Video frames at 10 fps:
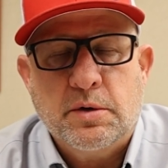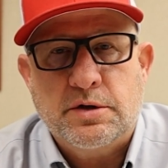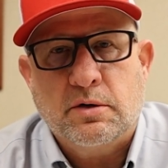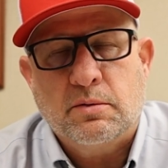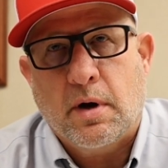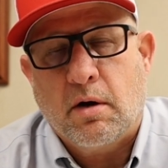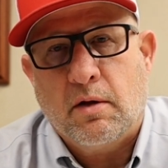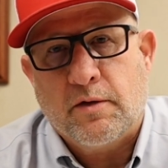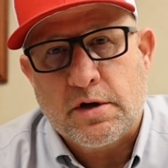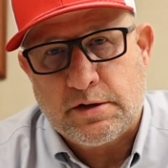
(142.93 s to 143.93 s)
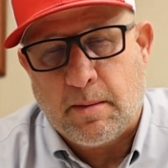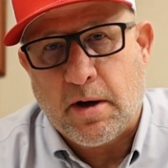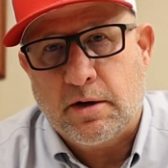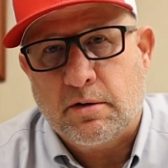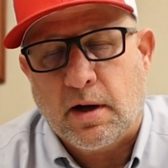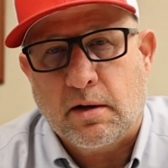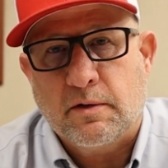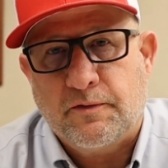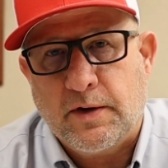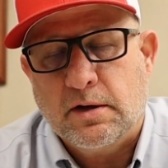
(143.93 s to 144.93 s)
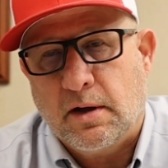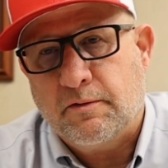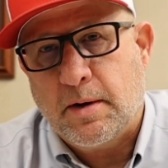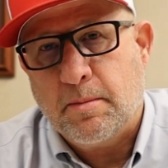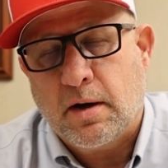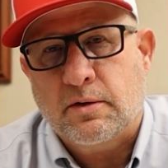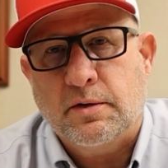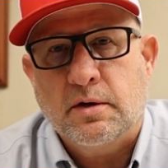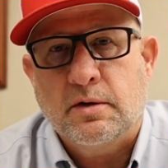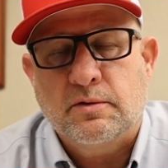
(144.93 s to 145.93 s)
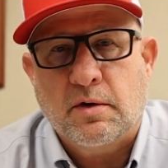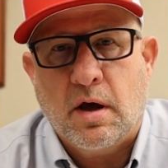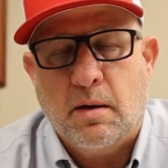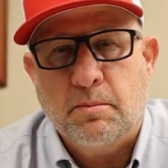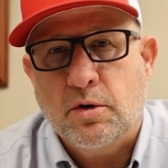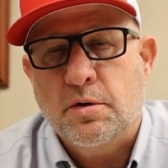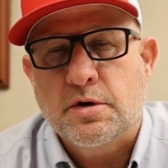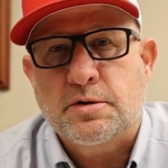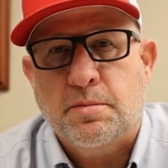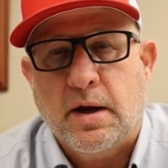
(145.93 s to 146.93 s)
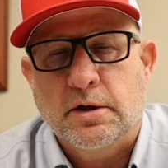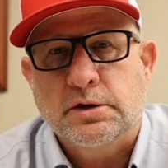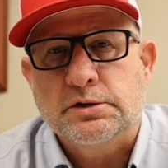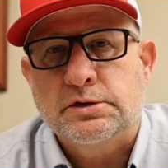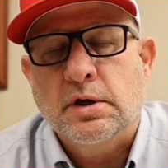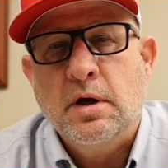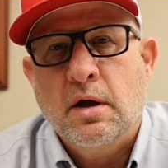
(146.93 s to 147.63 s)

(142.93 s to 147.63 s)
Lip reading: which is where all of our semi-trailer feed delivery boxes, manure spreaders,